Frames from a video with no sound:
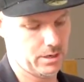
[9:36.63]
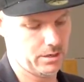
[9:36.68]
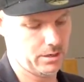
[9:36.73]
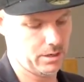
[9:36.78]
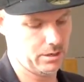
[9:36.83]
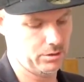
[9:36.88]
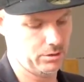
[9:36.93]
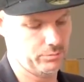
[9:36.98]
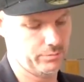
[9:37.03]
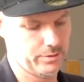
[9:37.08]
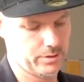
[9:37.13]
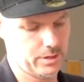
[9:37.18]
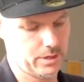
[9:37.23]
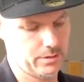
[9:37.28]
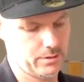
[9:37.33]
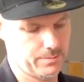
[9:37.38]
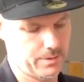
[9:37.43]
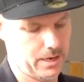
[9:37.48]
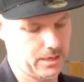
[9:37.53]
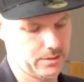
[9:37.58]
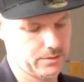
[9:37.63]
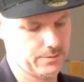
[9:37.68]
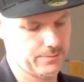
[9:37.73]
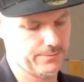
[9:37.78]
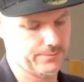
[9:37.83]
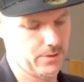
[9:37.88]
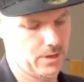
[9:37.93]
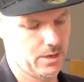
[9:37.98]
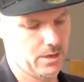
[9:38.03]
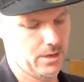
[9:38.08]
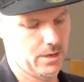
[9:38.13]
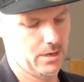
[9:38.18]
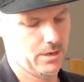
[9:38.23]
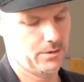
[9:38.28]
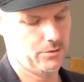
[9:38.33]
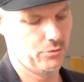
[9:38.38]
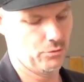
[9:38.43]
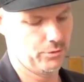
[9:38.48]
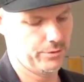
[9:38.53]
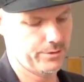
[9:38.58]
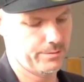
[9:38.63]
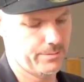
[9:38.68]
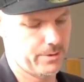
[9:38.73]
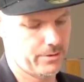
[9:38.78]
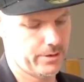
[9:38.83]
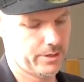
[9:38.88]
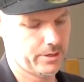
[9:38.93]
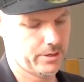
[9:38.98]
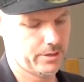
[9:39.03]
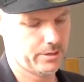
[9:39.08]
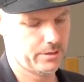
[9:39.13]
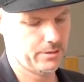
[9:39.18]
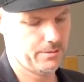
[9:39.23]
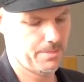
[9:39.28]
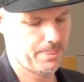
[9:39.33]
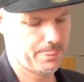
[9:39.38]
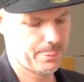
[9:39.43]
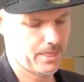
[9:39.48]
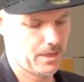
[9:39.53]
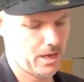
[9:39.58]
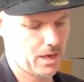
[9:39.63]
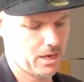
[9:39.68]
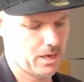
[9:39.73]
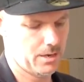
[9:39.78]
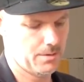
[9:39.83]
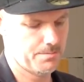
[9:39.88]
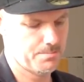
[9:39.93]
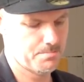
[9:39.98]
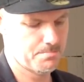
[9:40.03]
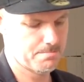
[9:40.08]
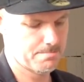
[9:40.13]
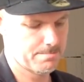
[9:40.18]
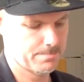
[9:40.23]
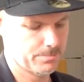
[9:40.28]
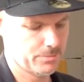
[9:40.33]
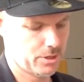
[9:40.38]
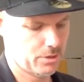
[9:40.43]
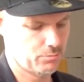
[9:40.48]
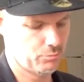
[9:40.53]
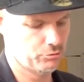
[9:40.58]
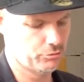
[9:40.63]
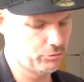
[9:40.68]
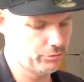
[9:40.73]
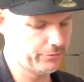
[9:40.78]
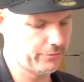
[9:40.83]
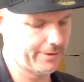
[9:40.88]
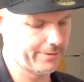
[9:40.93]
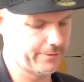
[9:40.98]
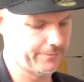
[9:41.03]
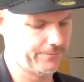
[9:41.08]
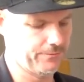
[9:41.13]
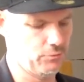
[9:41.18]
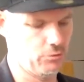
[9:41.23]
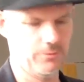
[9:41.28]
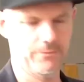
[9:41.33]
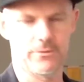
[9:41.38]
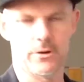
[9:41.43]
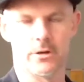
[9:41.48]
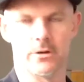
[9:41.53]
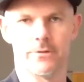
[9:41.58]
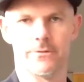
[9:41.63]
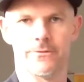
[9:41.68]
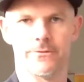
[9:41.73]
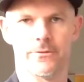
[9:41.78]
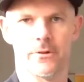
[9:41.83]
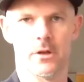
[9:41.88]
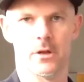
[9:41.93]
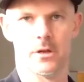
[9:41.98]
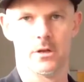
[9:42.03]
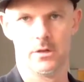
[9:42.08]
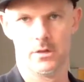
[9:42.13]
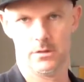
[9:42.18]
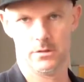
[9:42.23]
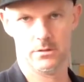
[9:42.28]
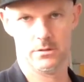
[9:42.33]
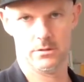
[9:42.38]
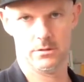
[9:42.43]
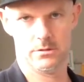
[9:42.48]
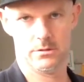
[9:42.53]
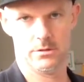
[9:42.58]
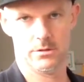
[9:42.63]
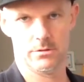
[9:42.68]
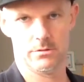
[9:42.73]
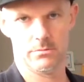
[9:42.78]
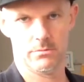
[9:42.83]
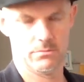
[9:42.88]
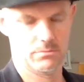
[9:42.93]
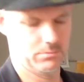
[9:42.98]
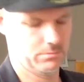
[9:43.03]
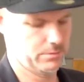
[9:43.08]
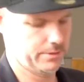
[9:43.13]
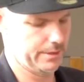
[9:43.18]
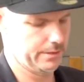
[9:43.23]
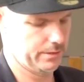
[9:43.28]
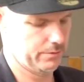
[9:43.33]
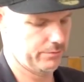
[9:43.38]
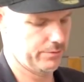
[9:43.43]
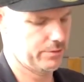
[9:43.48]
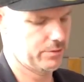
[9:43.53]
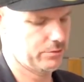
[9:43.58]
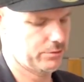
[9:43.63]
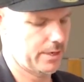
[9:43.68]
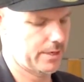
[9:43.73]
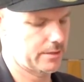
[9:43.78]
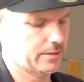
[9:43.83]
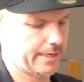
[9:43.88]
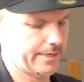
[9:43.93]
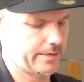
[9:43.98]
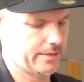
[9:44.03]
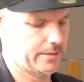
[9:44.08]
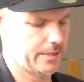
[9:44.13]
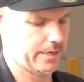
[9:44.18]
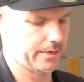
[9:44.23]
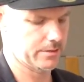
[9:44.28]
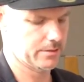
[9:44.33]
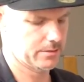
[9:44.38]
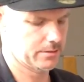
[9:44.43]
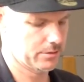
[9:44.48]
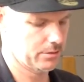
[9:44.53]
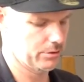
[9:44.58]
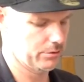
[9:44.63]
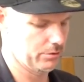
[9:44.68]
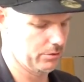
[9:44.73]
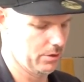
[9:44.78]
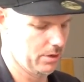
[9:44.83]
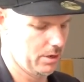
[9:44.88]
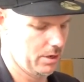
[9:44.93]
along with other parts of North America, were also at the forefront of, dealing with translated text. So